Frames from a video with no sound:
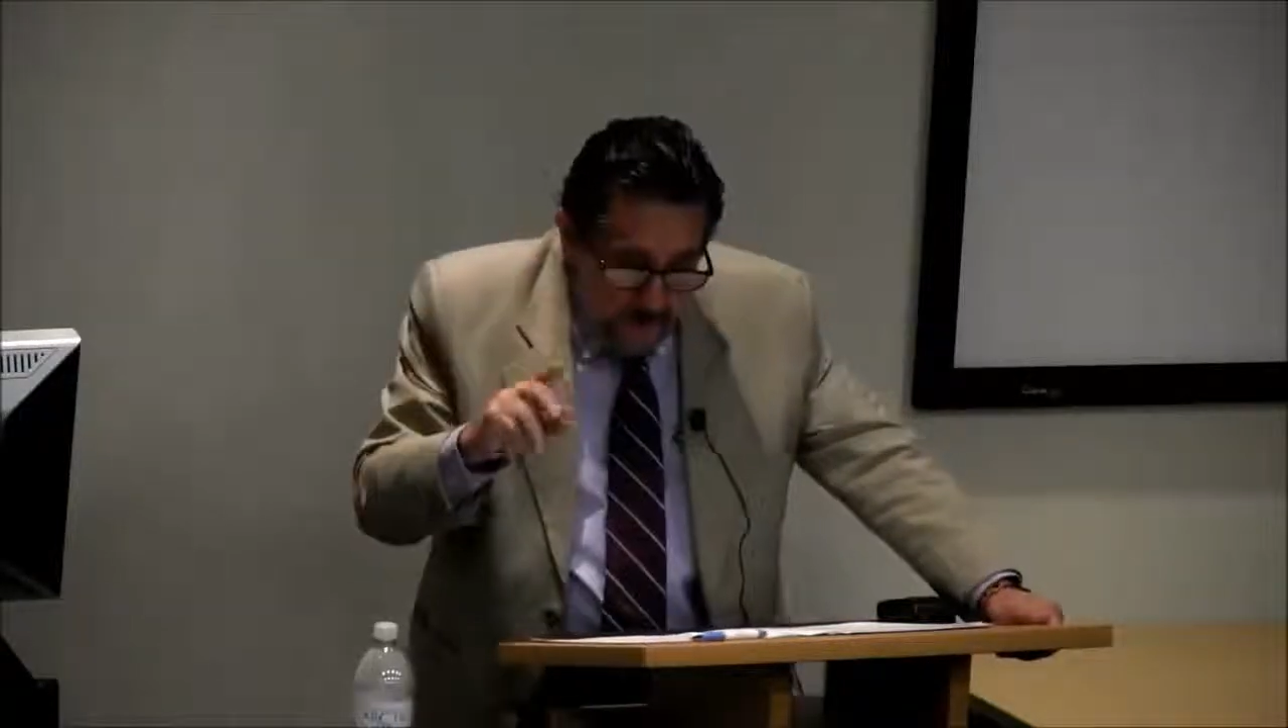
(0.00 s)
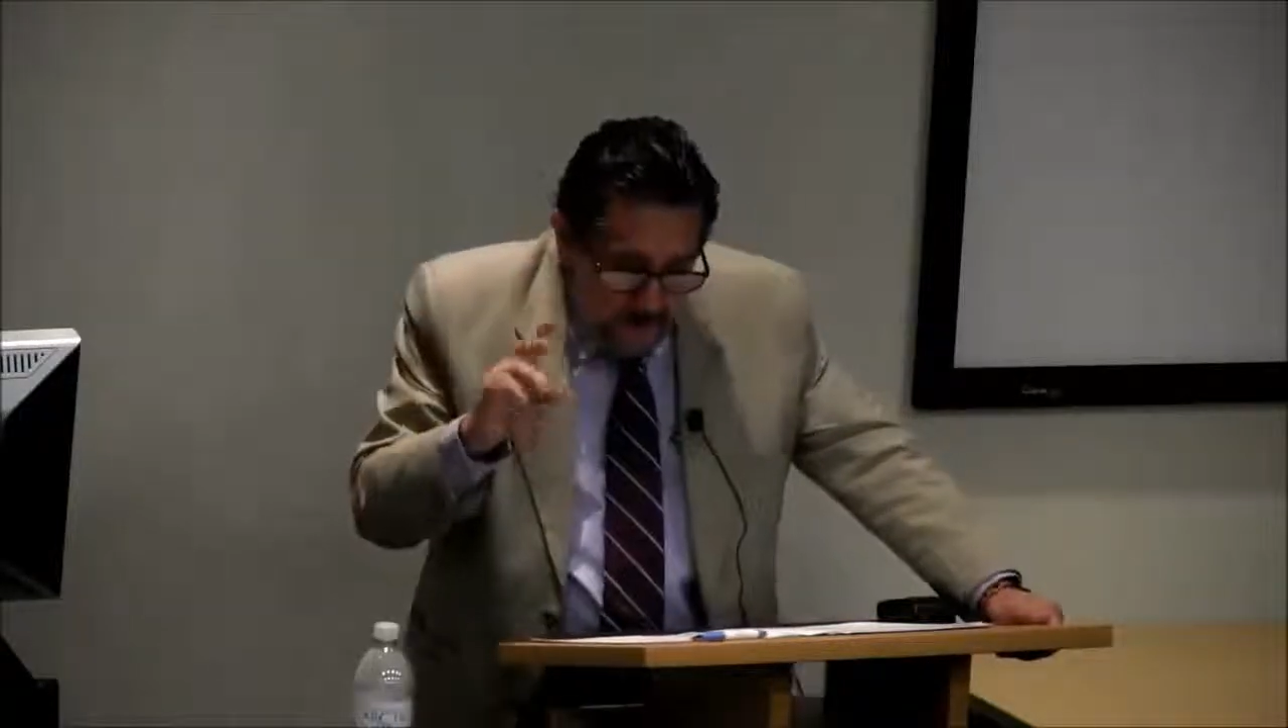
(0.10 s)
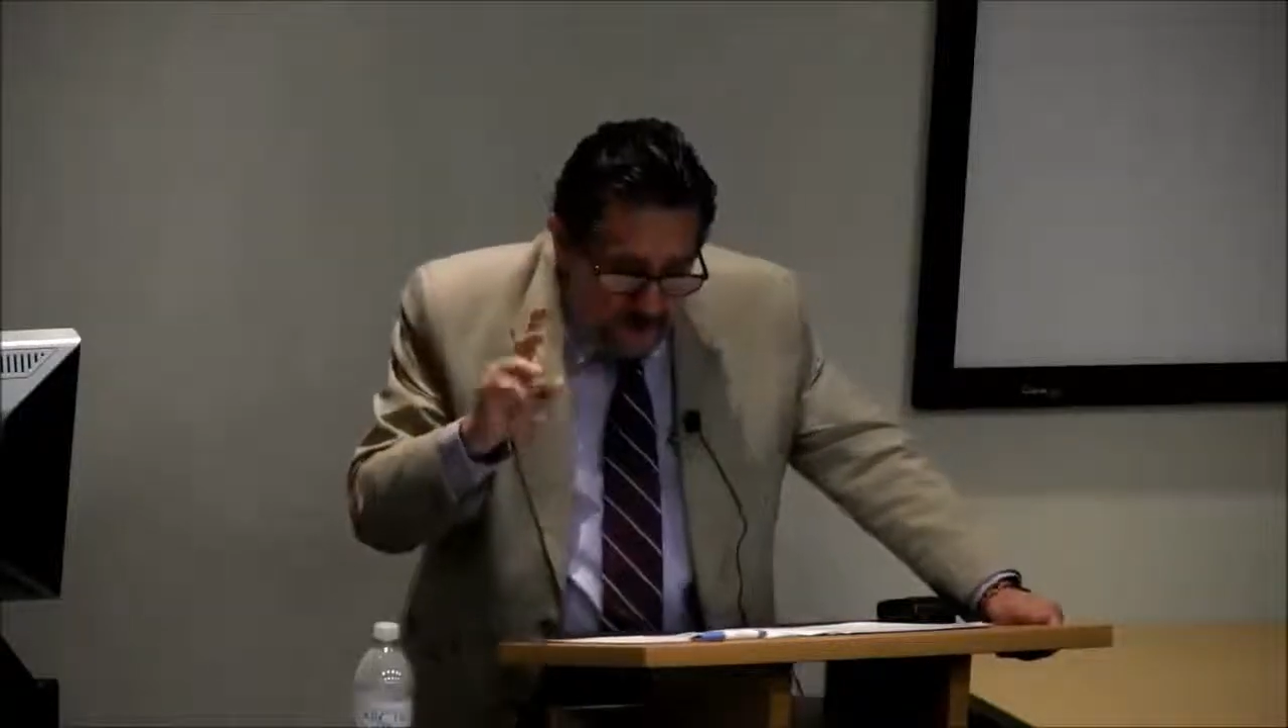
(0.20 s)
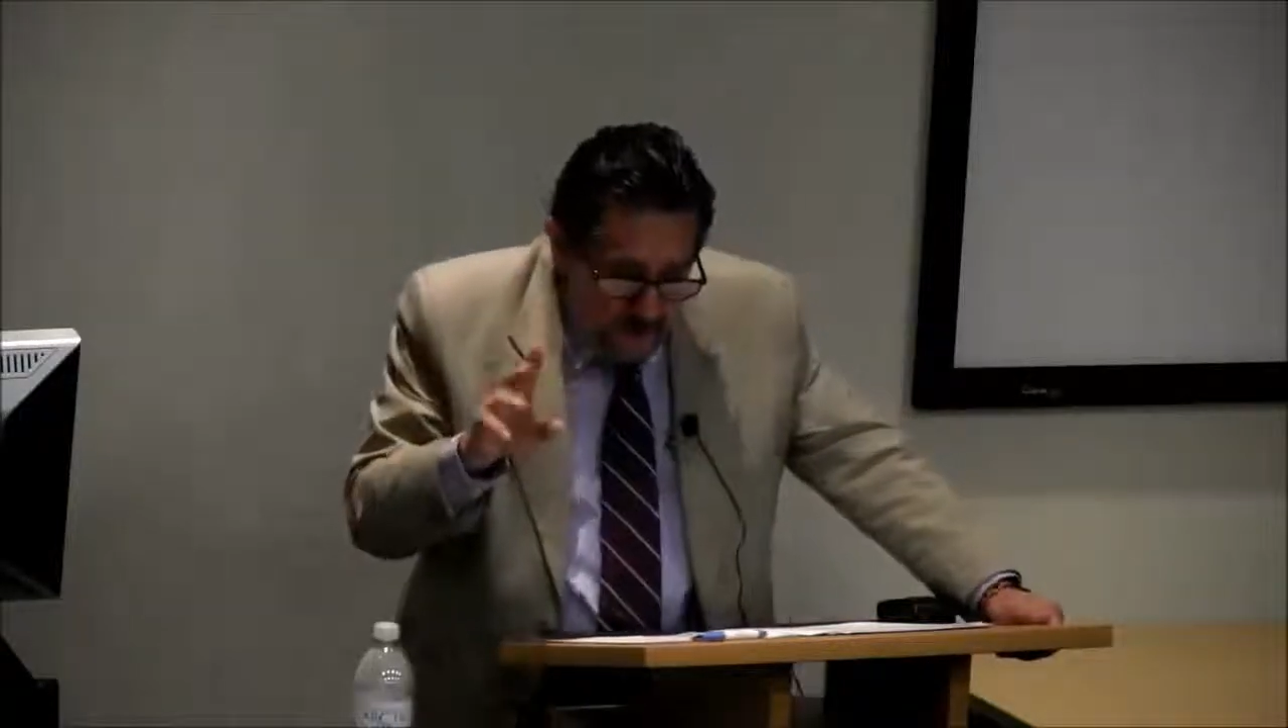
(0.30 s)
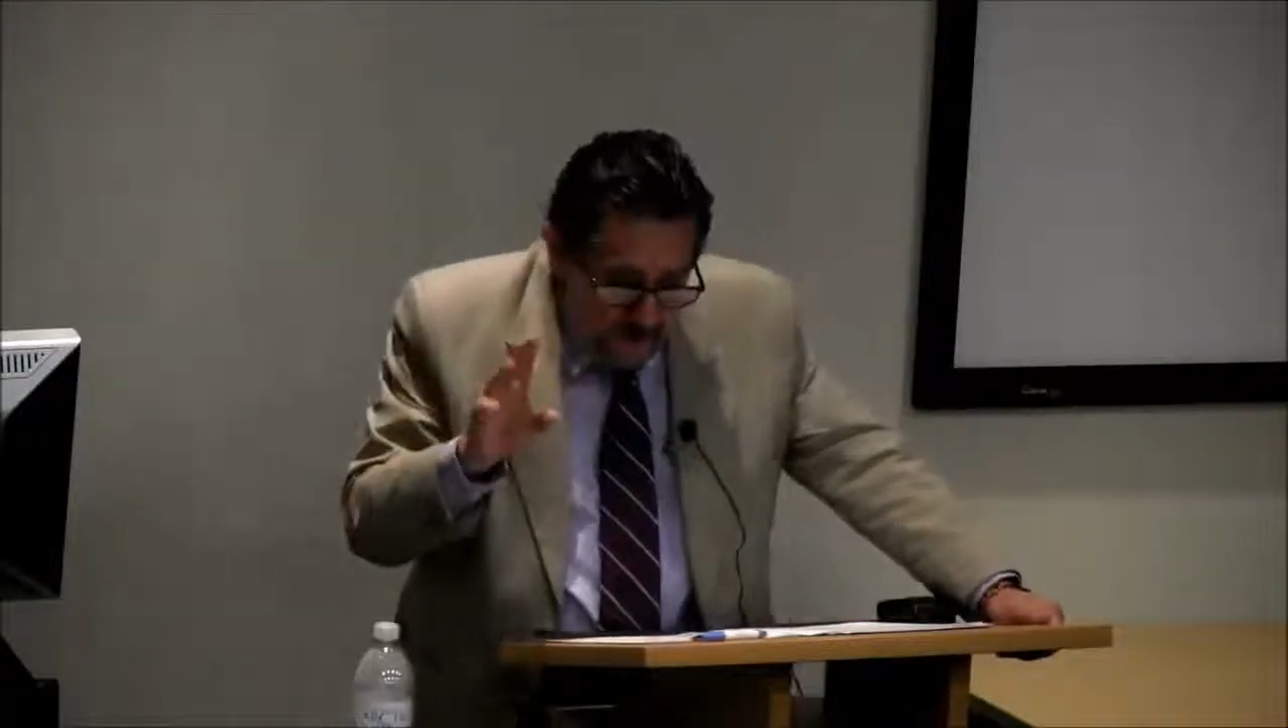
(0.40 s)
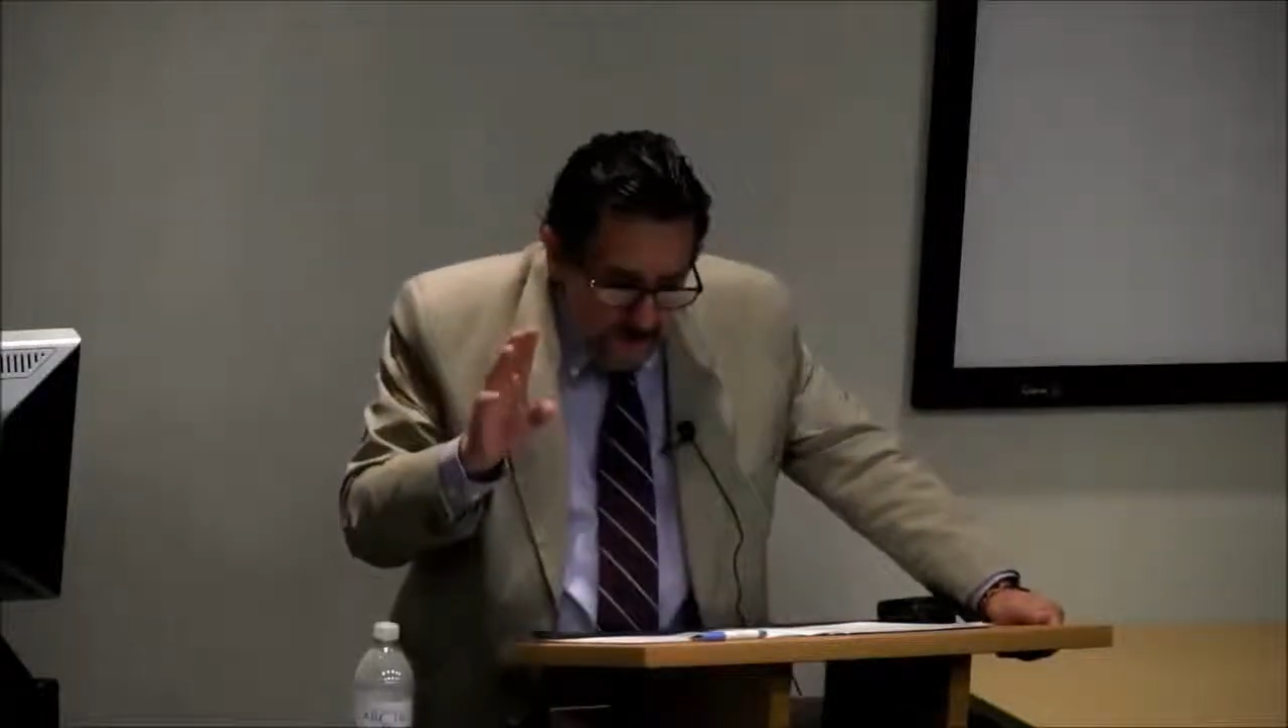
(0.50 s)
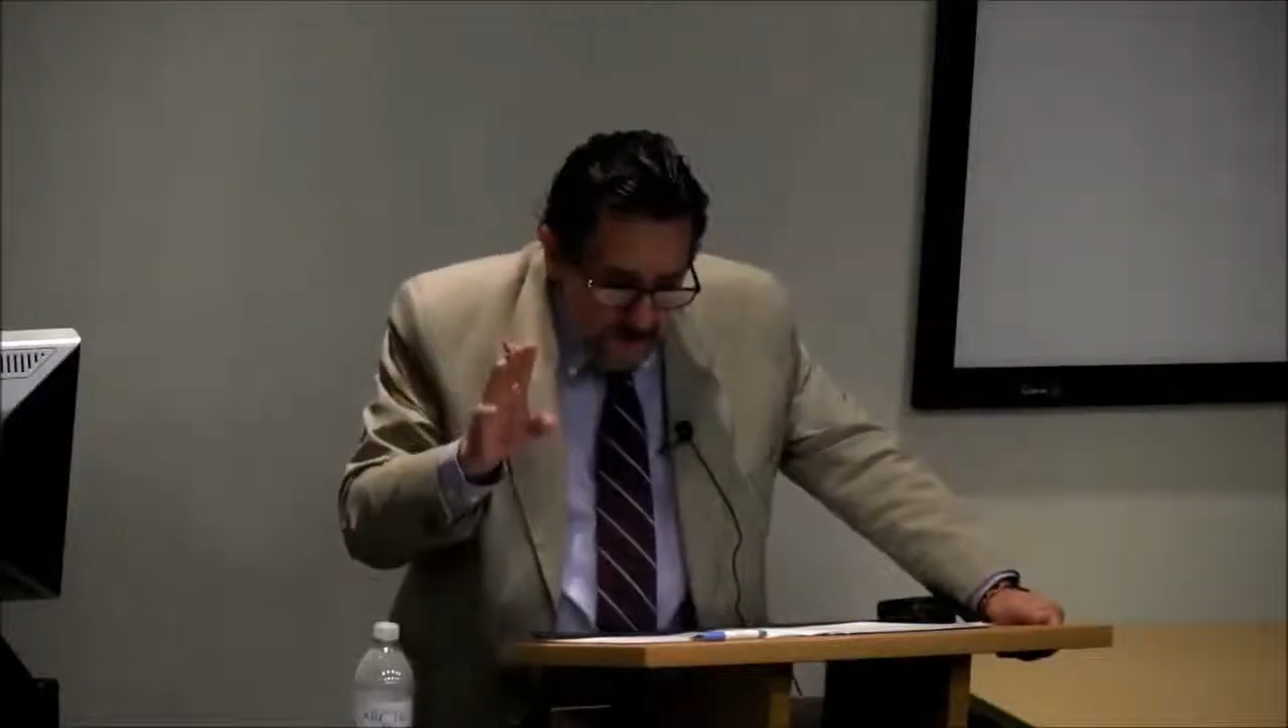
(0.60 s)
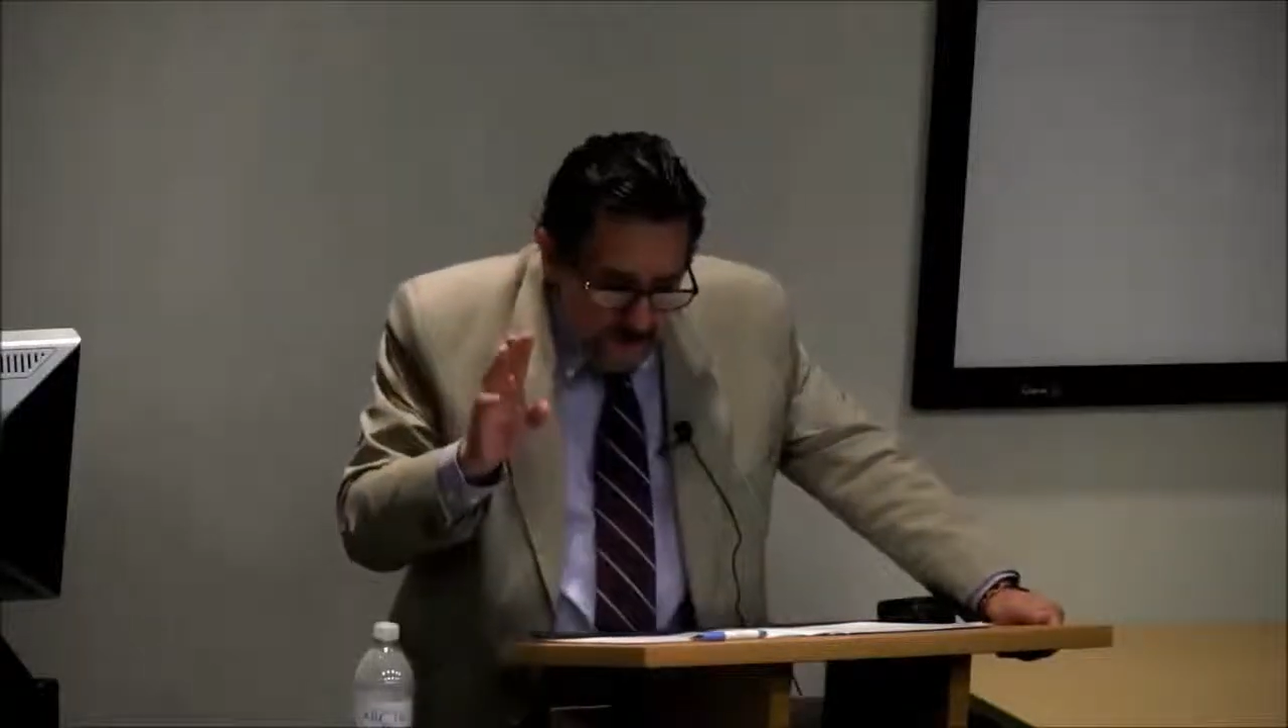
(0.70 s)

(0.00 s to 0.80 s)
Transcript: But we should not